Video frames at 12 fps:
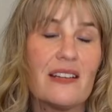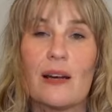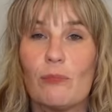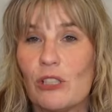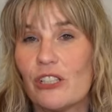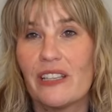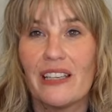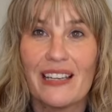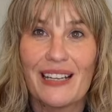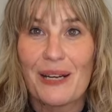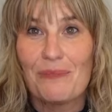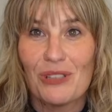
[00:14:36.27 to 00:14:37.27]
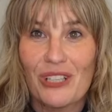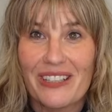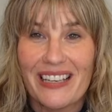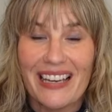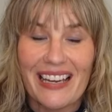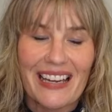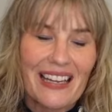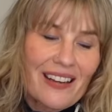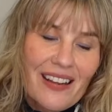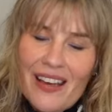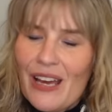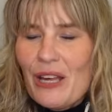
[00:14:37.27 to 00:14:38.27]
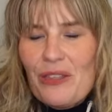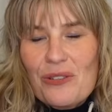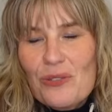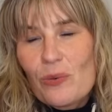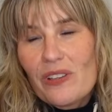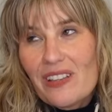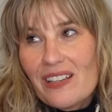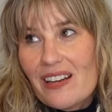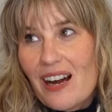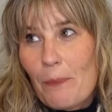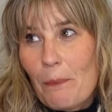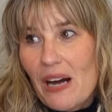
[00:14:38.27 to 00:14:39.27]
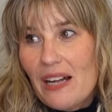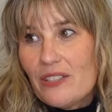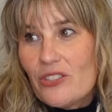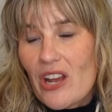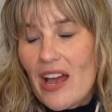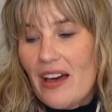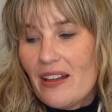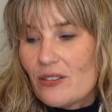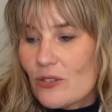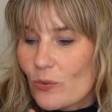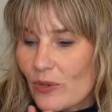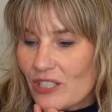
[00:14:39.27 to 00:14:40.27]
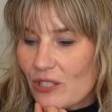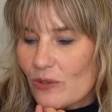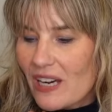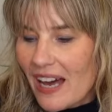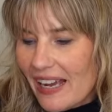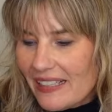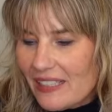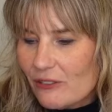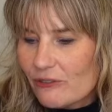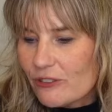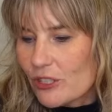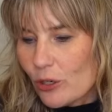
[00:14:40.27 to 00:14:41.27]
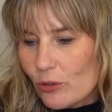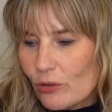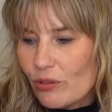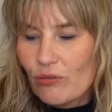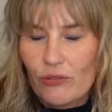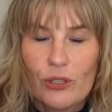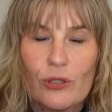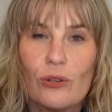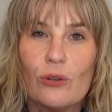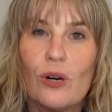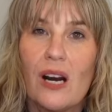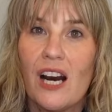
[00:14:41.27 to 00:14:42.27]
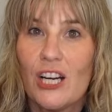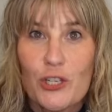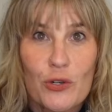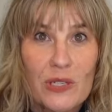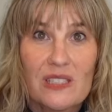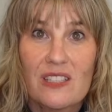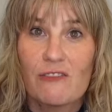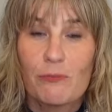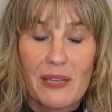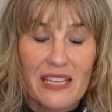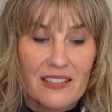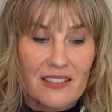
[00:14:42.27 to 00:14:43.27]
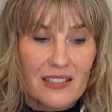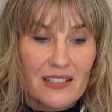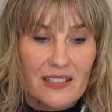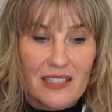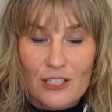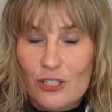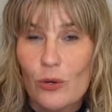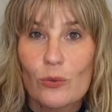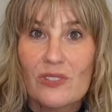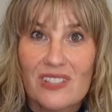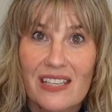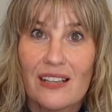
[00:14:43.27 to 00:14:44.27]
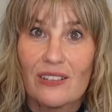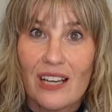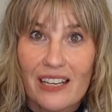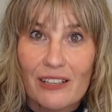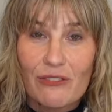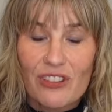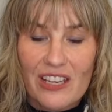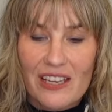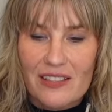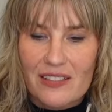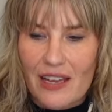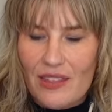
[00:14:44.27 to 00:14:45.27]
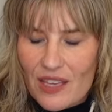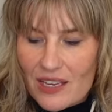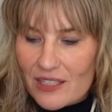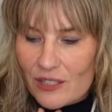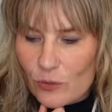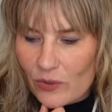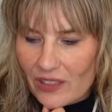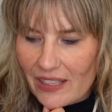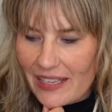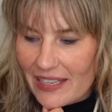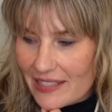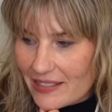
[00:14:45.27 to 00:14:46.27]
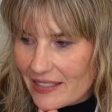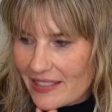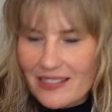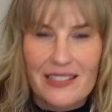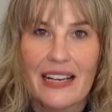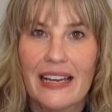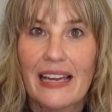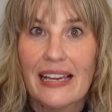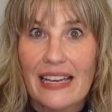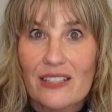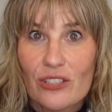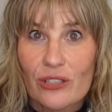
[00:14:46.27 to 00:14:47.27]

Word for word: and I'm looking and I'm looking and there's really not much. And when you kind of go through hundreds of pieces and don't see a lot of things, I think it's really easy to second guess